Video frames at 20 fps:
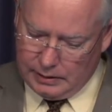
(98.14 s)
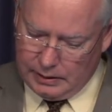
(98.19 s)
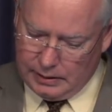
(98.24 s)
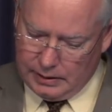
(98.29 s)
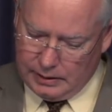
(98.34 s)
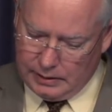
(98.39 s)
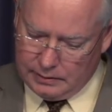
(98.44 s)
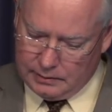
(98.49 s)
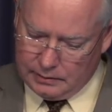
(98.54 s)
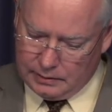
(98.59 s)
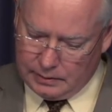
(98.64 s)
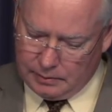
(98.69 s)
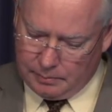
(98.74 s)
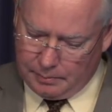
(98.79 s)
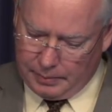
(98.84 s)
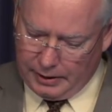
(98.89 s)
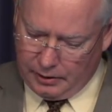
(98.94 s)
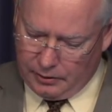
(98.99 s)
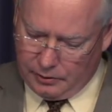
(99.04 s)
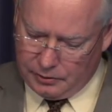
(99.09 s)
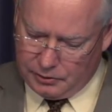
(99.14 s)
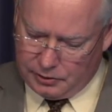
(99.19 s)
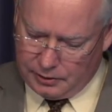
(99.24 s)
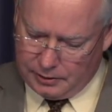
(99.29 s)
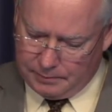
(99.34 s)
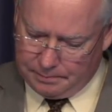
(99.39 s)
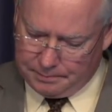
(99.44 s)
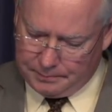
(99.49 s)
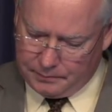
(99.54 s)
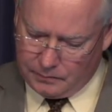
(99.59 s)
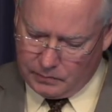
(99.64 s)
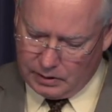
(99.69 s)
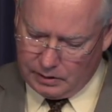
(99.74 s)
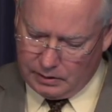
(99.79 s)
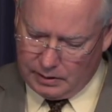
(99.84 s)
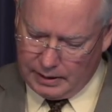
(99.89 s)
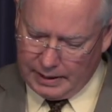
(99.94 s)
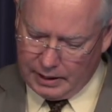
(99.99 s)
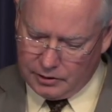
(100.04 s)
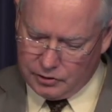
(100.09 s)
In comparison,
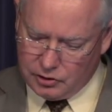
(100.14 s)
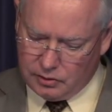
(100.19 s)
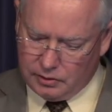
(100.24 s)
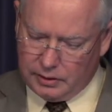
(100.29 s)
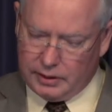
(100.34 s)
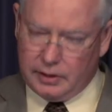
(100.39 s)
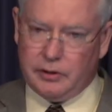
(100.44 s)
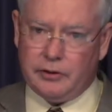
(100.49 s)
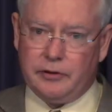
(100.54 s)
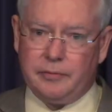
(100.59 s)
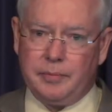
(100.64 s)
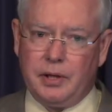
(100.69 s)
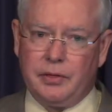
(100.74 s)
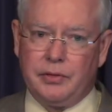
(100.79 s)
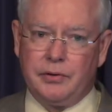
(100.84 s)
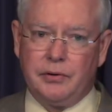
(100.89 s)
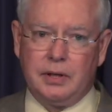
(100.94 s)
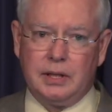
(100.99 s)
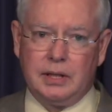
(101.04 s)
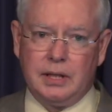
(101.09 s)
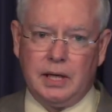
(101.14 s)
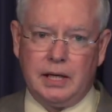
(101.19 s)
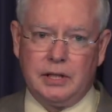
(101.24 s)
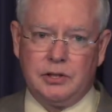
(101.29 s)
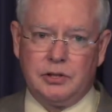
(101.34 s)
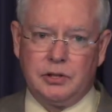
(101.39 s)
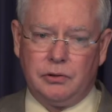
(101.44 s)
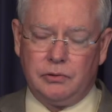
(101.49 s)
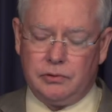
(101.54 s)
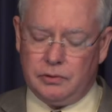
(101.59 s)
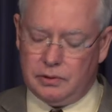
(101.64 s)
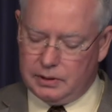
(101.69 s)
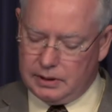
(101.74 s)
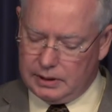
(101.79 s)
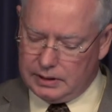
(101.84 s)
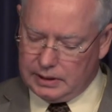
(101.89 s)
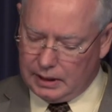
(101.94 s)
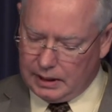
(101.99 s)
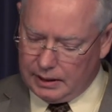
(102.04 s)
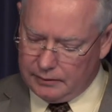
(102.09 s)
nationally, there have been 39 children
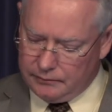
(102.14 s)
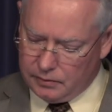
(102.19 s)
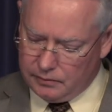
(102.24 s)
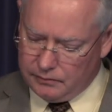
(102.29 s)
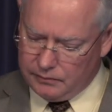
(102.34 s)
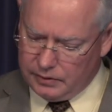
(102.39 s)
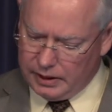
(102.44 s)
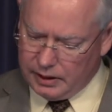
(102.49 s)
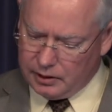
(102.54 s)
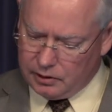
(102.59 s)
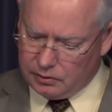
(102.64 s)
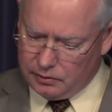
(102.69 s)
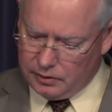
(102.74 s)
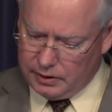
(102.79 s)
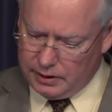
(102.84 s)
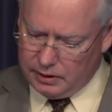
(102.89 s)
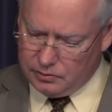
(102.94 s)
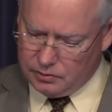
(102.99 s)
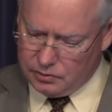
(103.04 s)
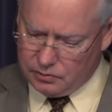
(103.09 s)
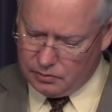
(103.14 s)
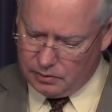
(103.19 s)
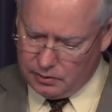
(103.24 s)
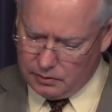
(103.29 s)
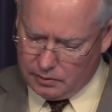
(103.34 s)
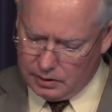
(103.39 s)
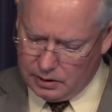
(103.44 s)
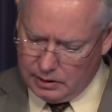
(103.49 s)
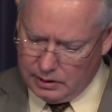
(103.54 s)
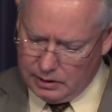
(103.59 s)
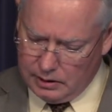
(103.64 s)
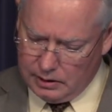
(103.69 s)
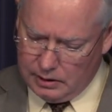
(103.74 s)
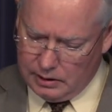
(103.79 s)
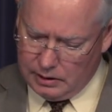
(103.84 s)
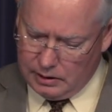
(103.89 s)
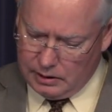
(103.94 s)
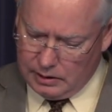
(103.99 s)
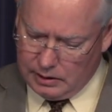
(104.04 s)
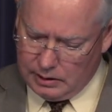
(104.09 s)
to die from vehicular heat stroke,
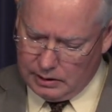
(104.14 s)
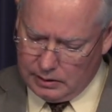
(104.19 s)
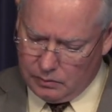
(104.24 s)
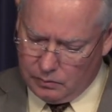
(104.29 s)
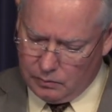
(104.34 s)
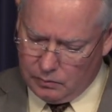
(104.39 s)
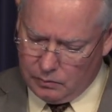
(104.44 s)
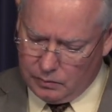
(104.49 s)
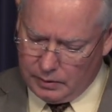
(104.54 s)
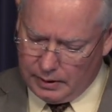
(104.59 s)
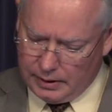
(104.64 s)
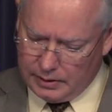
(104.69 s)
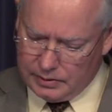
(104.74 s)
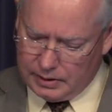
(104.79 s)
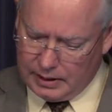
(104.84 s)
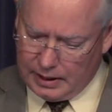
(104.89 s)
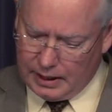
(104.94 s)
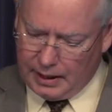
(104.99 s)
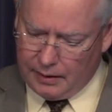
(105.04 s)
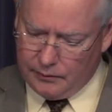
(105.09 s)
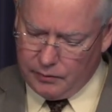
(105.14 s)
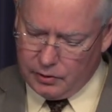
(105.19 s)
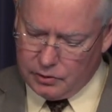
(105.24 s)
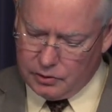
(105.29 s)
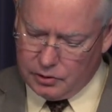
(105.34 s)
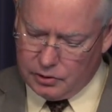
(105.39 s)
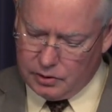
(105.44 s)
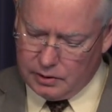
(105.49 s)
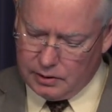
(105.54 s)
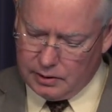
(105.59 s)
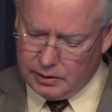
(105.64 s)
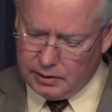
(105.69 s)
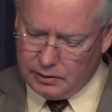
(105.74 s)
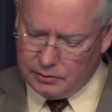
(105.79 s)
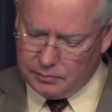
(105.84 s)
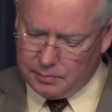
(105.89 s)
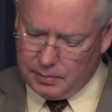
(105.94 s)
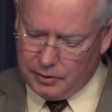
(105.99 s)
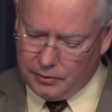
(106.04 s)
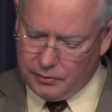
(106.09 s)
whereas the average
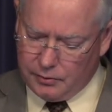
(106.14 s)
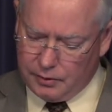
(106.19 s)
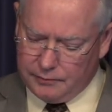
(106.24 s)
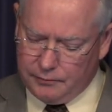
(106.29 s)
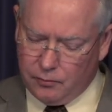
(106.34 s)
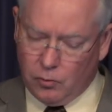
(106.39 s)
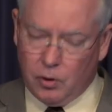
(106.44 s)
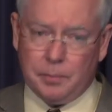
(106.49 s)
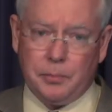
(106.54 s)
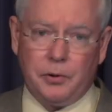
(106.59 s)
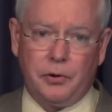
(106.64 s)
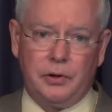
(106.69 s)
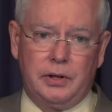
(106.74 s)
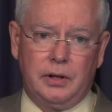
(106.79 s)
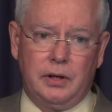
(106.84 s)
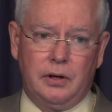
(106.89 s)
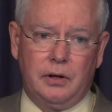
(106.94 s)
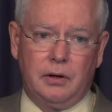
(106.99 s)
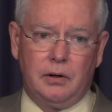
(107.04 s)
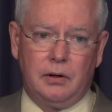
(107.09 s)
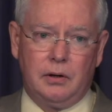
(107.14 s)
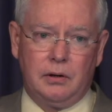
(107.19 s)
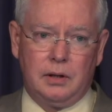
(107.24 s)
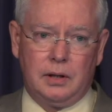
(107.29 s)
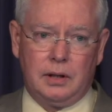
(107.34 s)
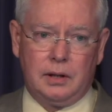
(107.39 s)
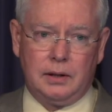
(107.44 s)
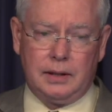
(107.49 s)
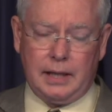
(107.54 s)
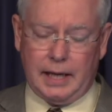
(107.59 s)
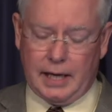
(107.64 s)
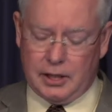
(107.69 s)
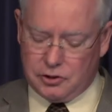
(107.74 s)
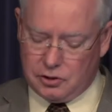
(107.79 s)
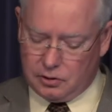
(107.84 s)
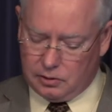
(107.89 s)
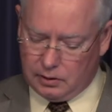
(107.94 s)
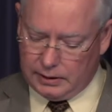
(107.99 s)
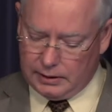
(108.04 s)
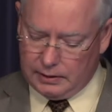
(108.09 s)
has been 34 per year
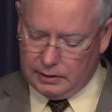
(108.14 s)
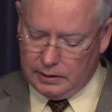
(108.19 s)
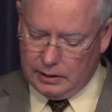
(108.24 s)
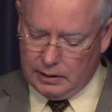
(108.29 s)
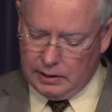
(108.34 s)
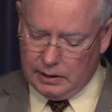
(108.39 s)
nationally.